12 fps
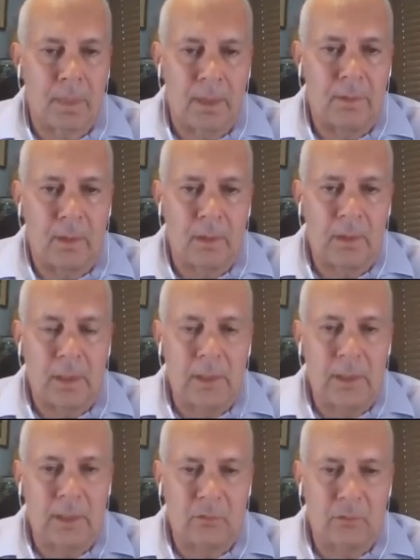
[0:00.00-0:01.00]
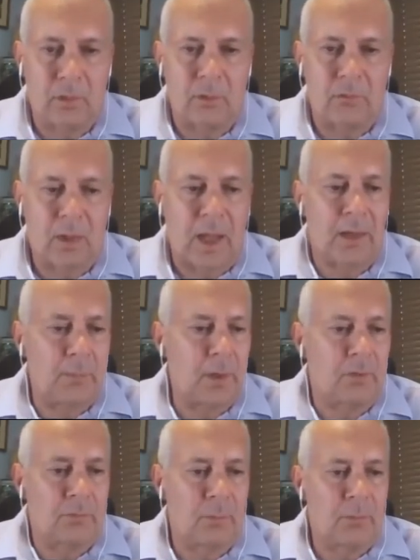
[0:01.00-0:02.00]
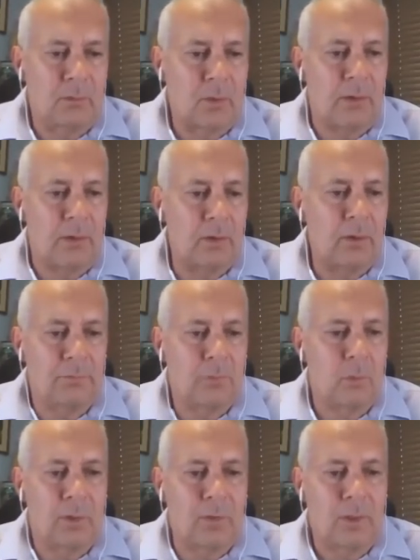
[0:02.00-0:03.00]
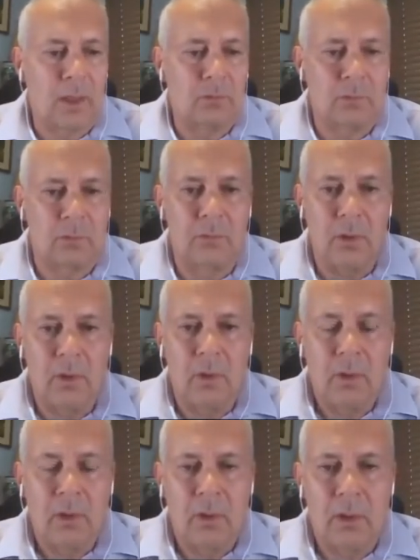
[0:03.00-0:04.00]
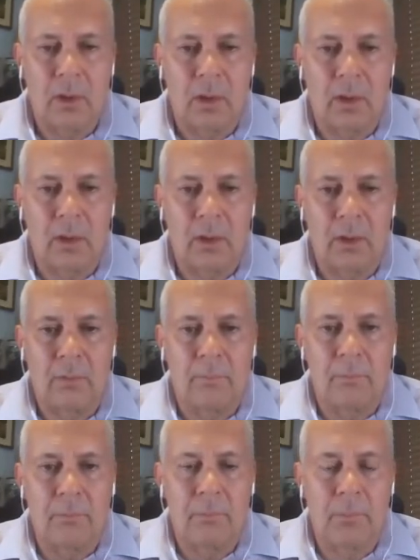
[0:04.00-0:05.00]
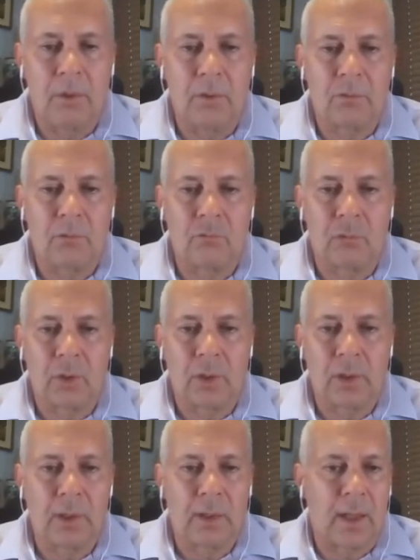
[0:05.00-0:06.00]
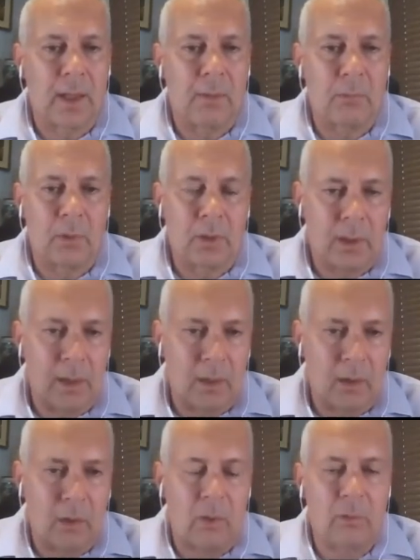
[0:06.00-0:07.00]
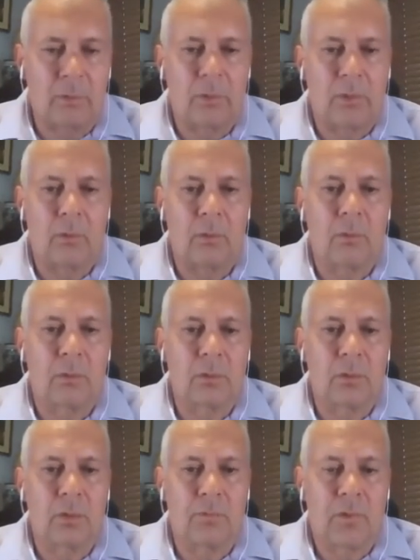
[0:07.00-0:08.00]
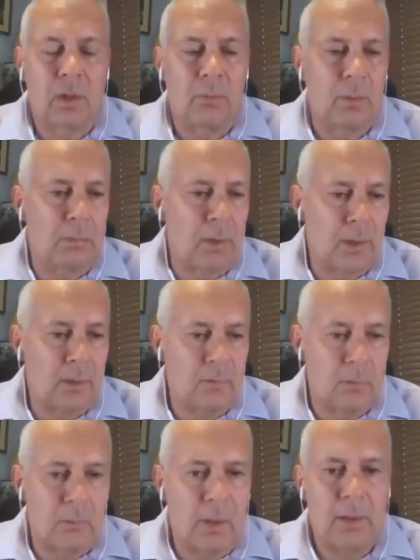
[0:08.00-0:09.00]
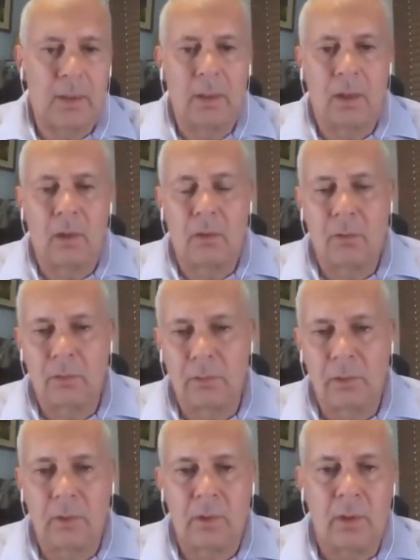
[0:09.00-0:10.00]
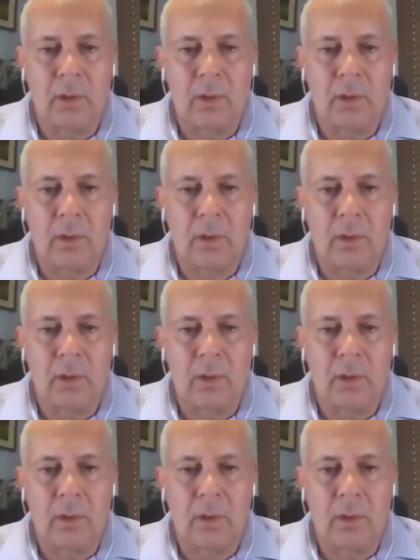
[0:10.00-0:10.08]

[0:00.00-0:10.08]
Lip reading: this database from this 140,000 meters of drilling and bringing in all the old development plans and mining, all the